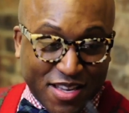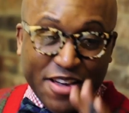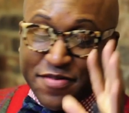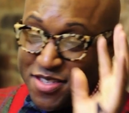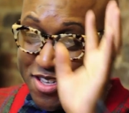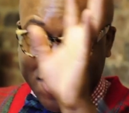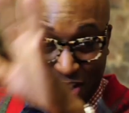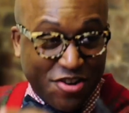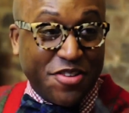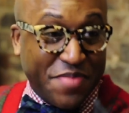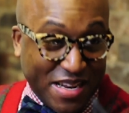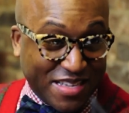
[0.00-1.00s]
Covington,
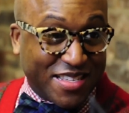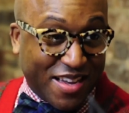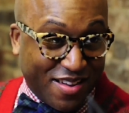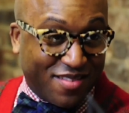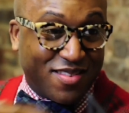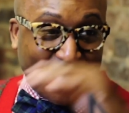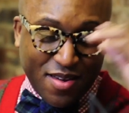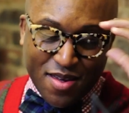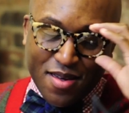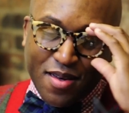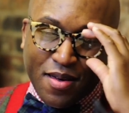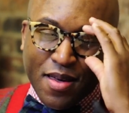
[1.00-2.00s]
30 minutes out.
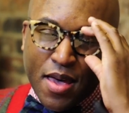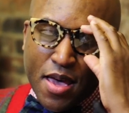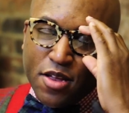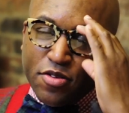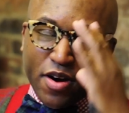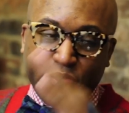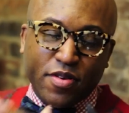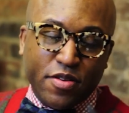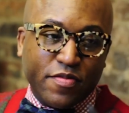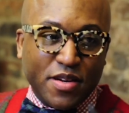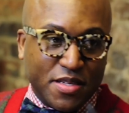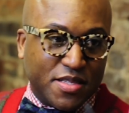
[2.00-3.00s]
Yeah. Do I
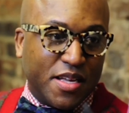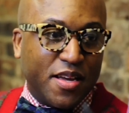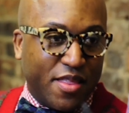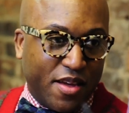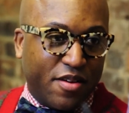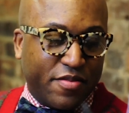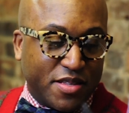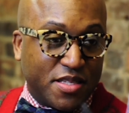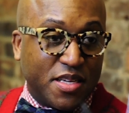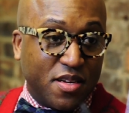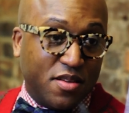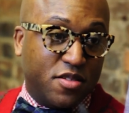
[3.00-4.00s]
really want to stay there and
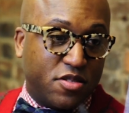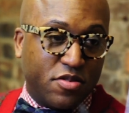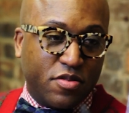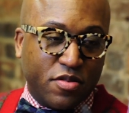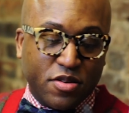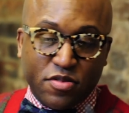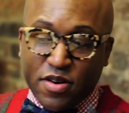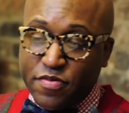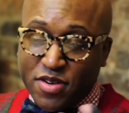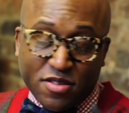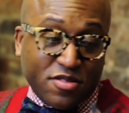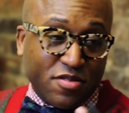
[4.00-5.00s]
teach, or do I
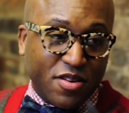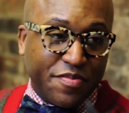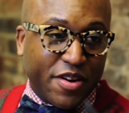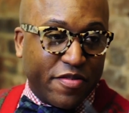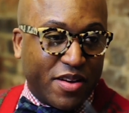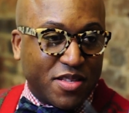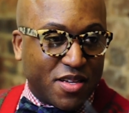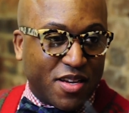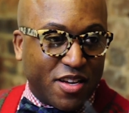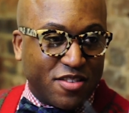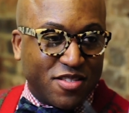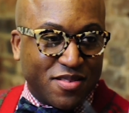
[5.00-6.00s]
want to turn in my
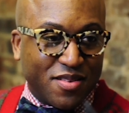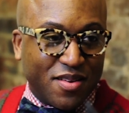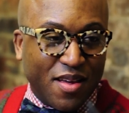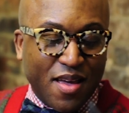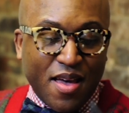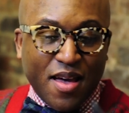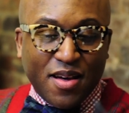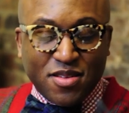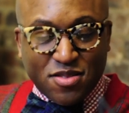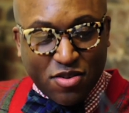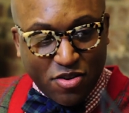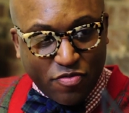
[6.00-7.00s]
resignation? I
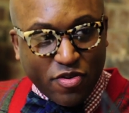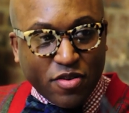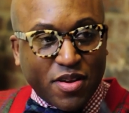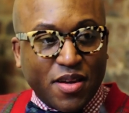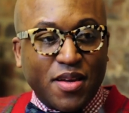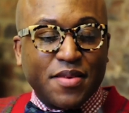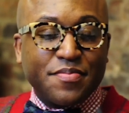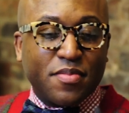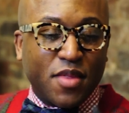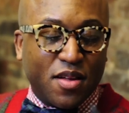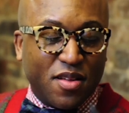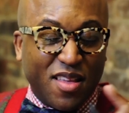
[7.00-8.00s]
started working.
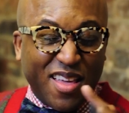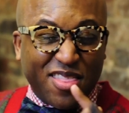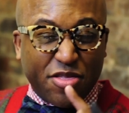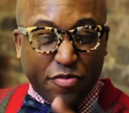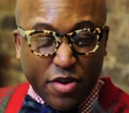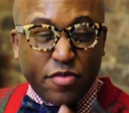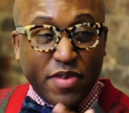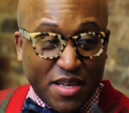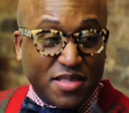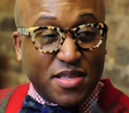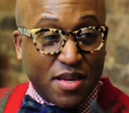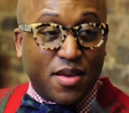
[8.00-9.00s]
3
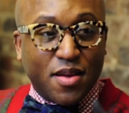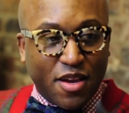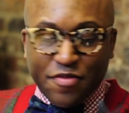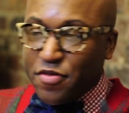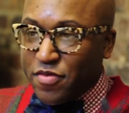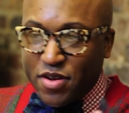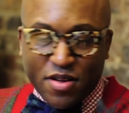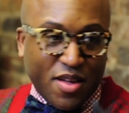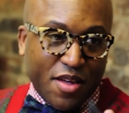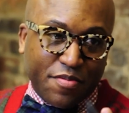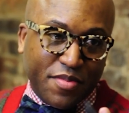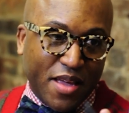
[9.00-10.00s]
weeks in, everyone
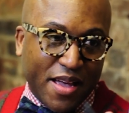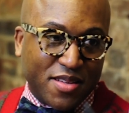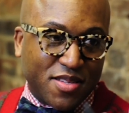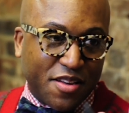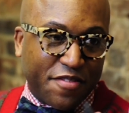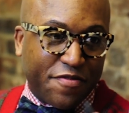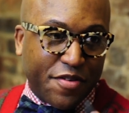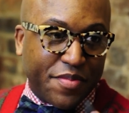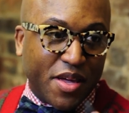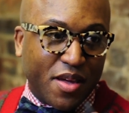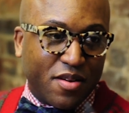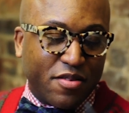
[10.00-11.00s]
came asking for
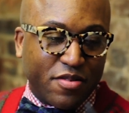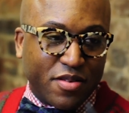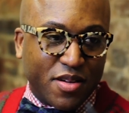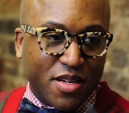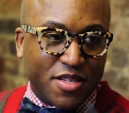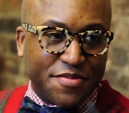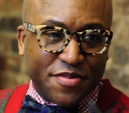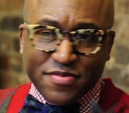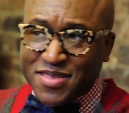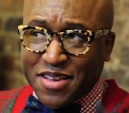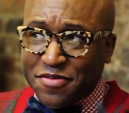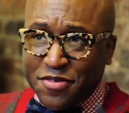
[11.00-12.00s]
me, and her husband
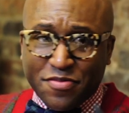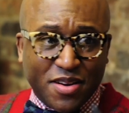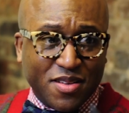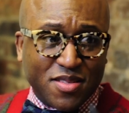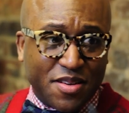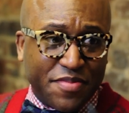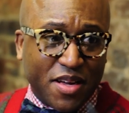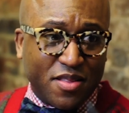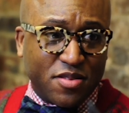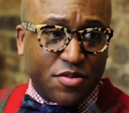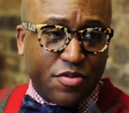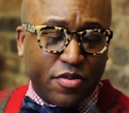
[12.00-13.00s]
was like, "Well, what is it
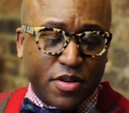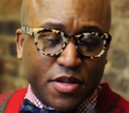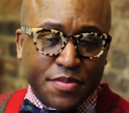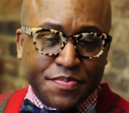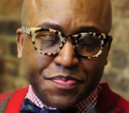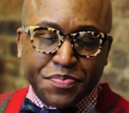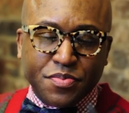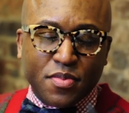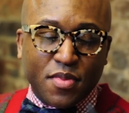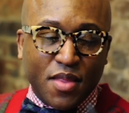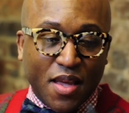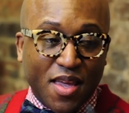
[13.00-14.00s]
about this Courtney?" They